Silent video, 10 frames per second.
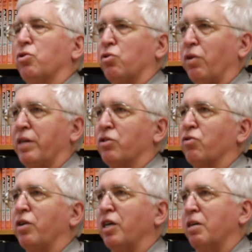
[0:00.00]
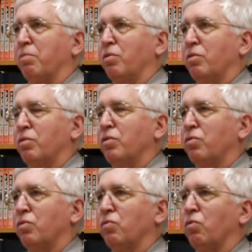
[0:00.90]
transcribe
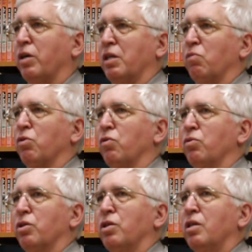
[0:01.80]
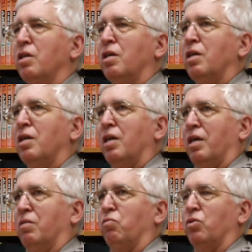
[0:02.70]
what he wrote.
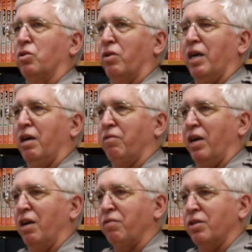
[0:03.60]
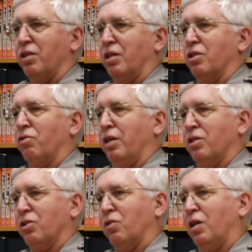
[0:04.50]
And when you have everything
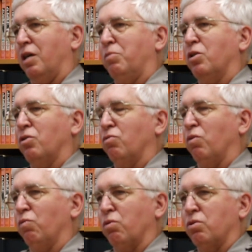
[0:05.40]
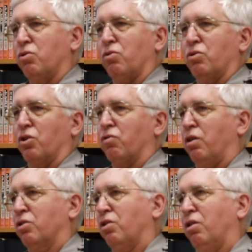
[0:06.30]
transcribed, you can do a word search
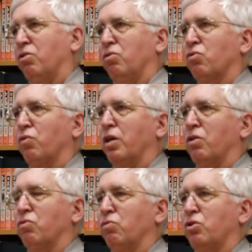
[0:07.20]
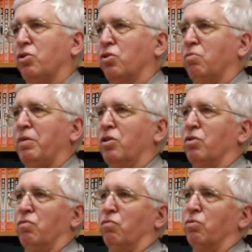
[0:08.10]
across all those records, which just makes
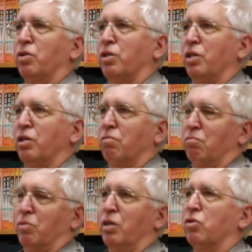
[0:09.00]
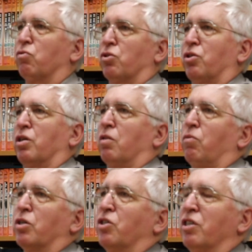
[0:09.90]
it really interesting on
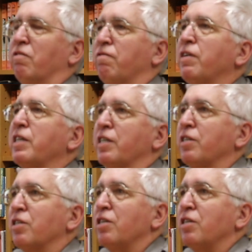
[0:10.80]
what you can find.